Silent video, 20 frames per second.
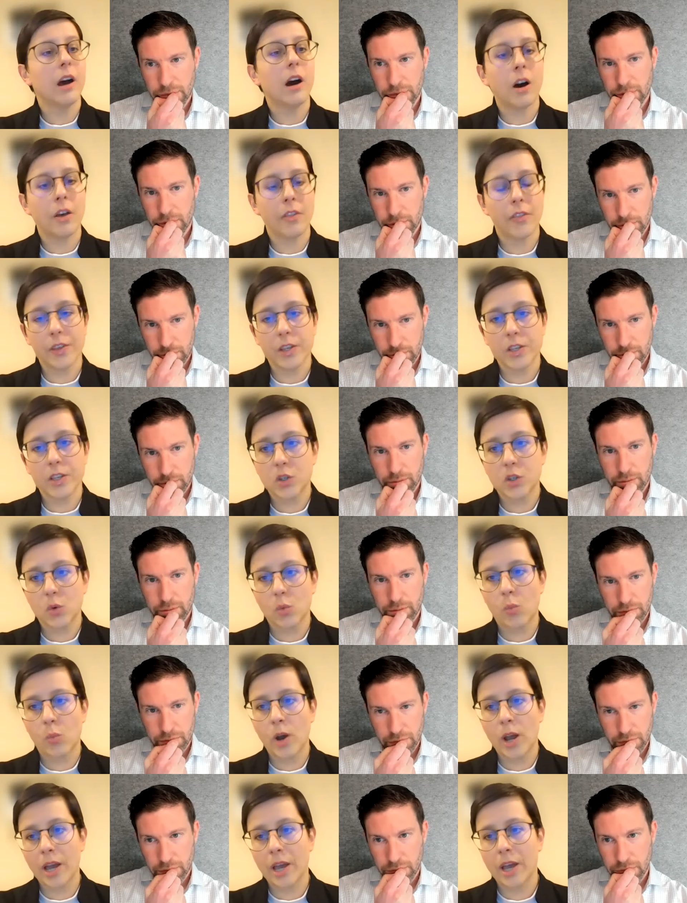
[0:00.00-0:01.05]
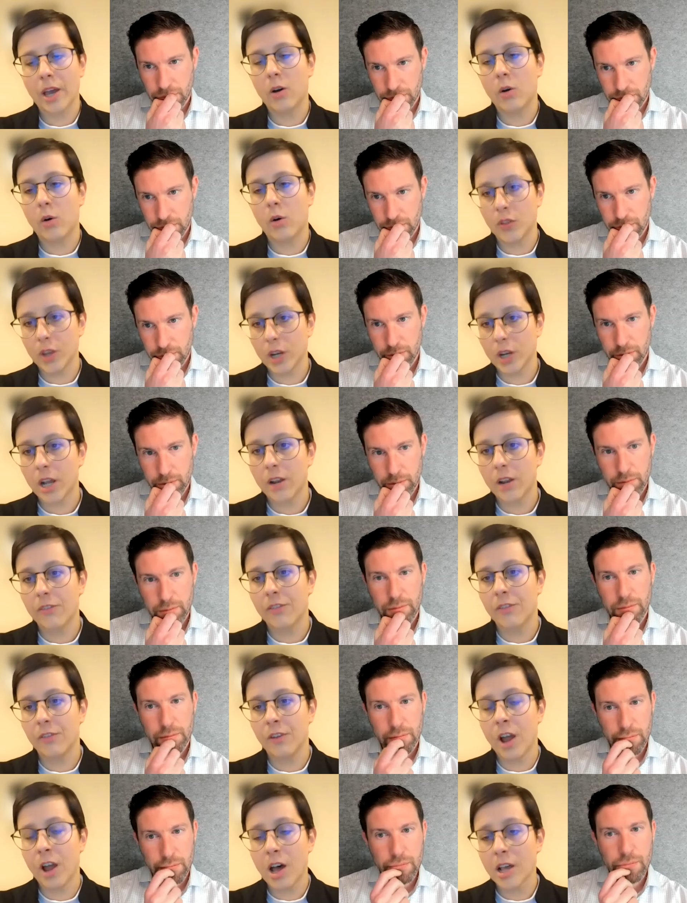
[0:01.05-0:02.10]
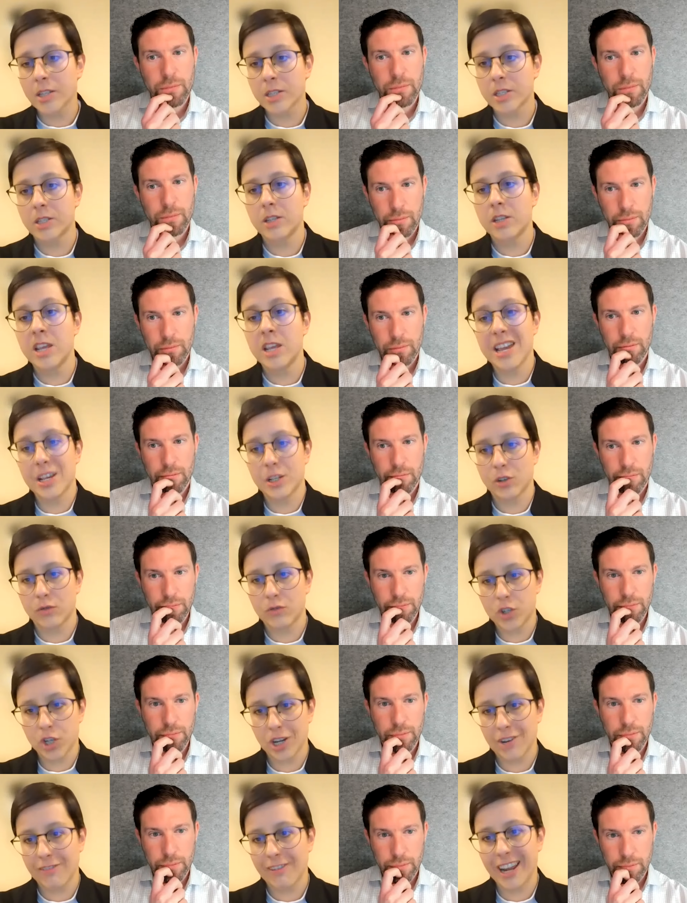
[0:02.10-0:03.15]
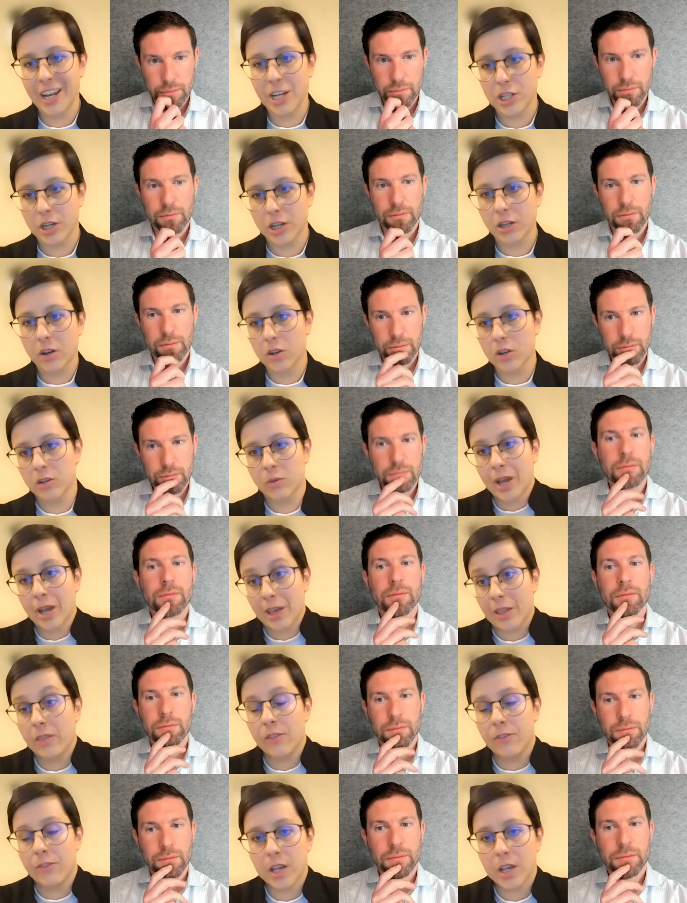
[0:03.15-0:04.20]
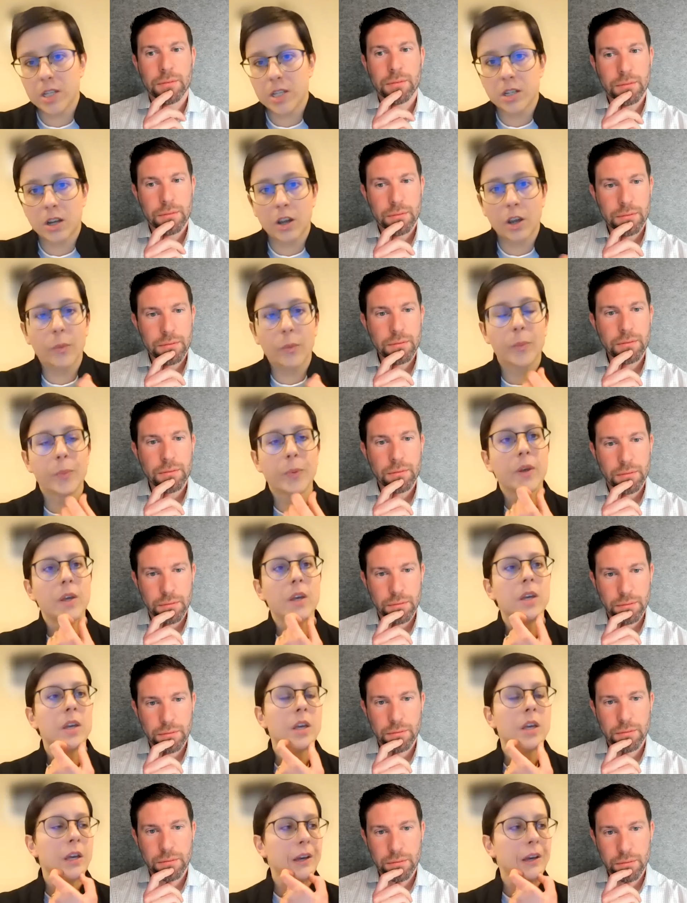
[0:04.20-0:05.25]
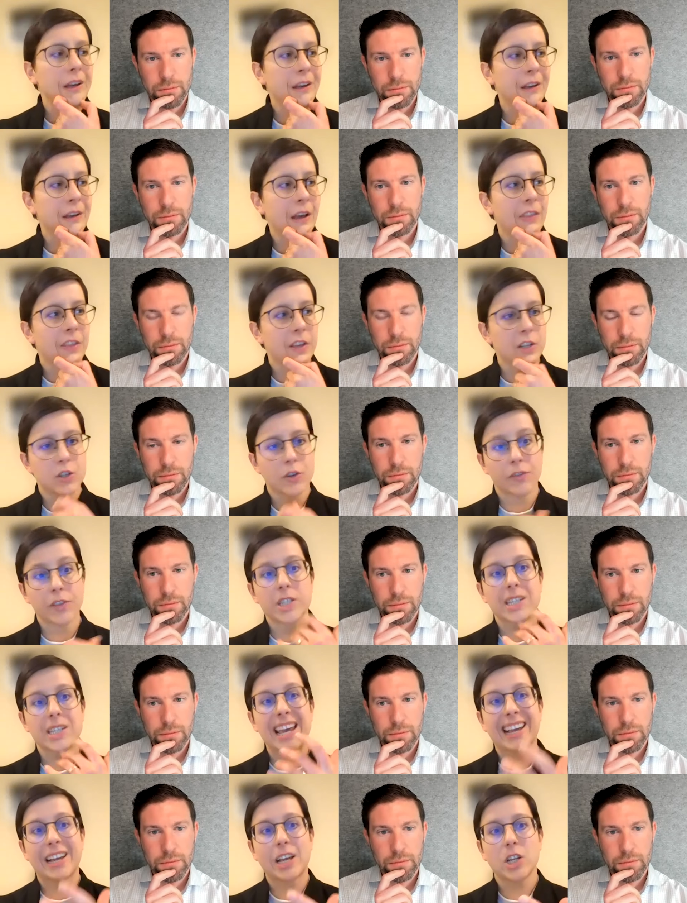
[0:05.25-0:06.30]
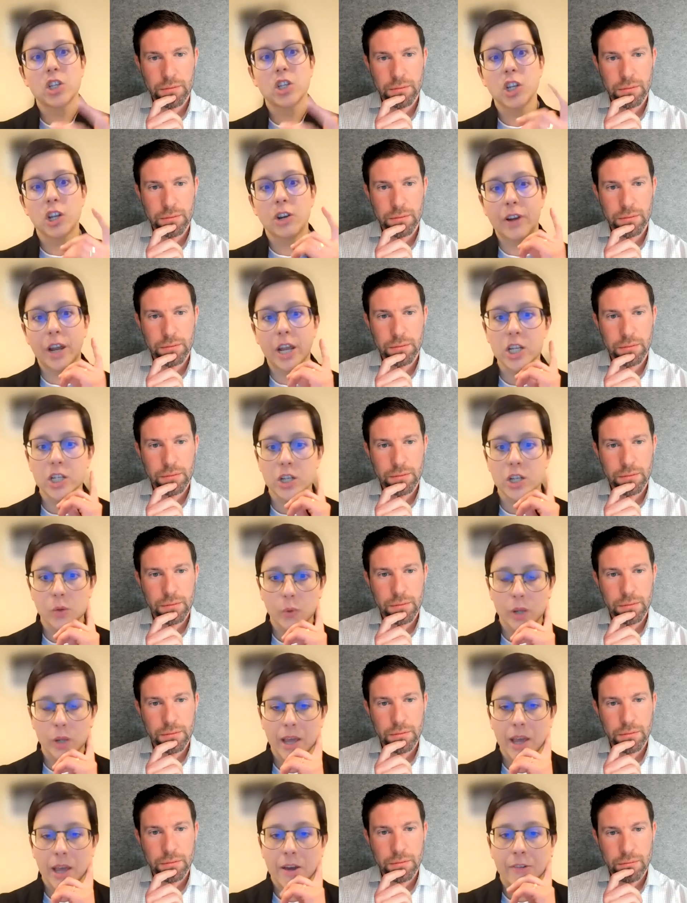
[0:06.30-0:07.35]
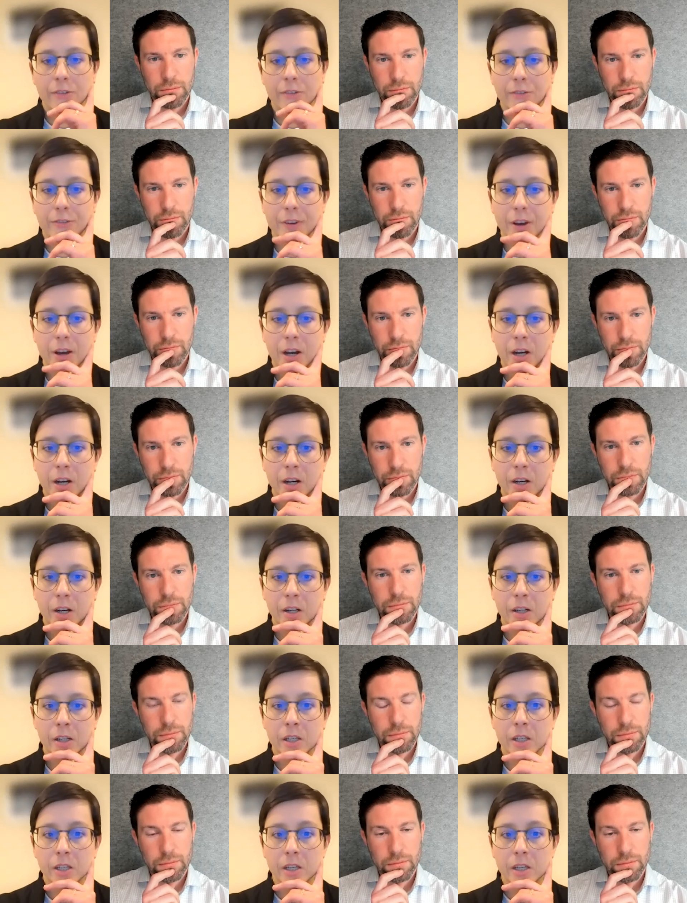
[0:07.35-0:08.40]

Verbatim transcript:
Speaker 1: others were on the kind of last years of generation because they were the first type. And then sort of the second generation, we have our